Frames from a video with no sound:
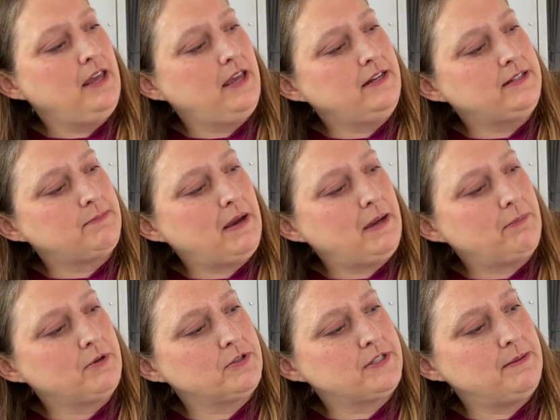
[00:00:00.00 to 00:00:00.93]
and it's by
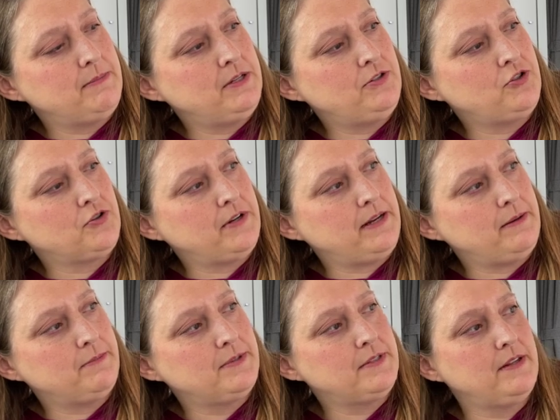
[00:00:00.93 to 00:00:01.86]
Persimmon
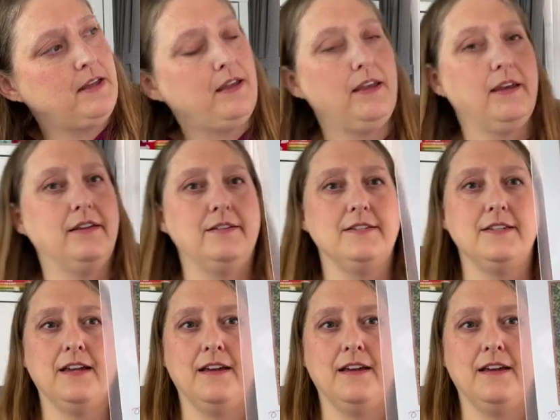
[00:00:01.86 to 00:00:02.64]
Dreams, and